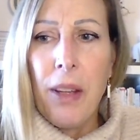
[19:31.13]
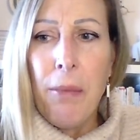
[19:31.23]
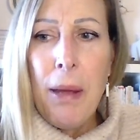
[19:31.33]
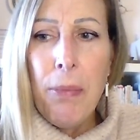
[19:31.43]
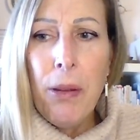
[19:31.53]

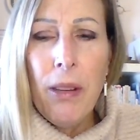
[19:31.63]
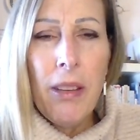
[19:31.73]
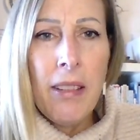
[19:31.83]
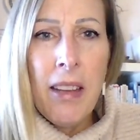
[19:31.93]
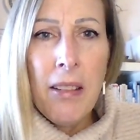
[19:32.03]

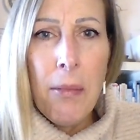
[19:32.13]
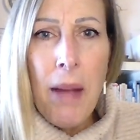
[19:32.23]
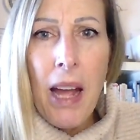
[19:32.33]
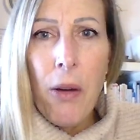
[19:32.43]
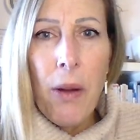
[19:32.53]
People, doesn't
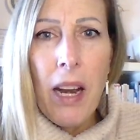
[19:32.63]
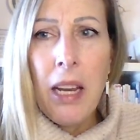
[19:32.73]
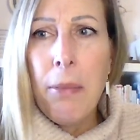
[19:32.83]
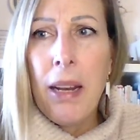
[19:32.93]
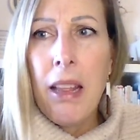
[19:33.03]
matter what
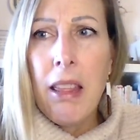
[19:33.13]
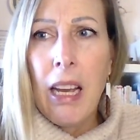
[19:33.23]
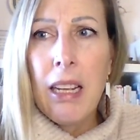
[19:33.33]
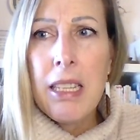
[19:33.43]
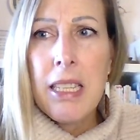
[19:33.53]
anybody
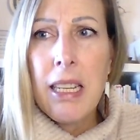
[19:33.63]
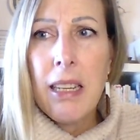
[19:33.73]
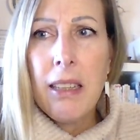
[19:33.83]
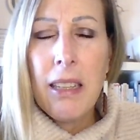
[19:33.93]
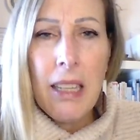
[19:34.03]
thinks.
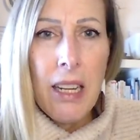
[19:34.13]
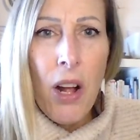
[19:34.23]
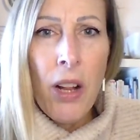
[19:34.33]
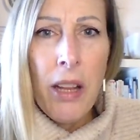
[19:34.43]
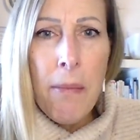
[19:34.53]

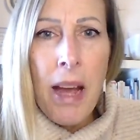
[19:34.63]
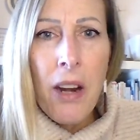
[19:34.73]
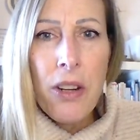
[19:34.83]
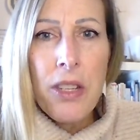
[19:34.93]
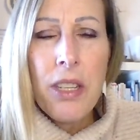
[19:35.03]
All that
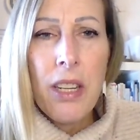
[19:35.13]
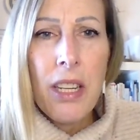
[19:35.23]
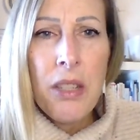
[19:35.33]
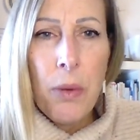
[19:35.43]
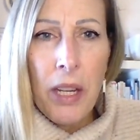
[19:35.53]
matters
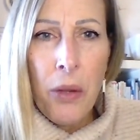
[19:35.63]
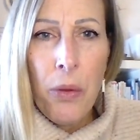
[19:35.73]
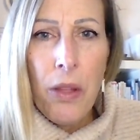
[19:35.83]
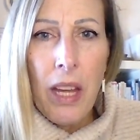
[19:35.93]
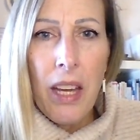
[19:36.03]
is what you
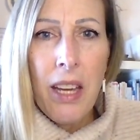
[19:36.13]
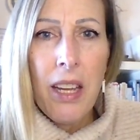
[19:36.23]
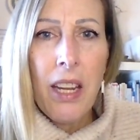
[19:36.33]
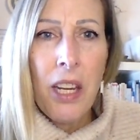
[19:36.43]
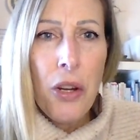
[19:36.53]
think,
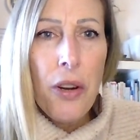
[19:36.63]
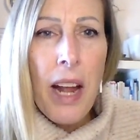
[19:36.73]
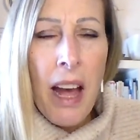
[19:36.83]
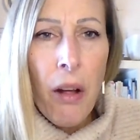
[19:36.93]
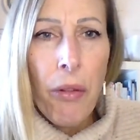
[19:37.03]
and your
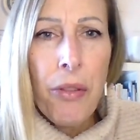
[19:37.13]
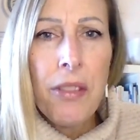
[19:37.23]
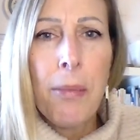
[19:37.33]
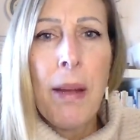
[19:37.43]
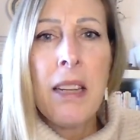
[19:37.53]
health
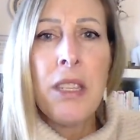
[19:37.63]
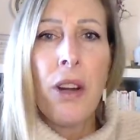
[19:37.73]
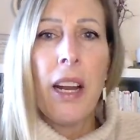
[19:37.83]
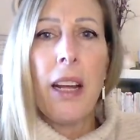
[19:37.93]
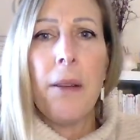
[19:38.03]
depends
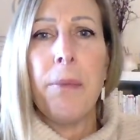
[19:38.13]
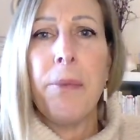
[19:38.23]
on it.